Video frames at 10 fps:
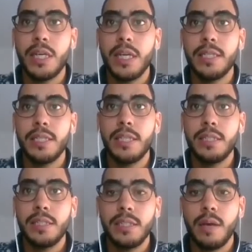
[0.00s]
and
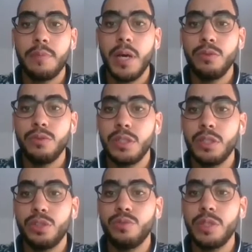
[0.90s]
it is about
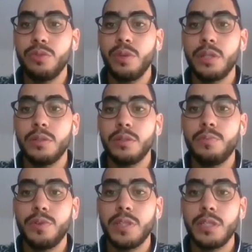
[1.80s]

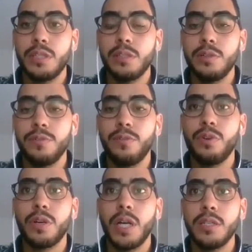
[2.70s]
21%
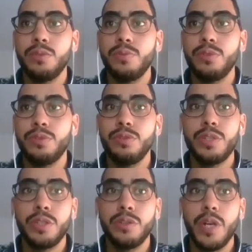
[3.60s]
for a
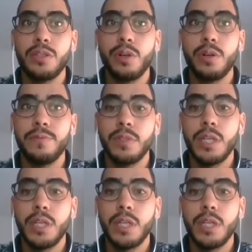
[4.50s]
substitution rate of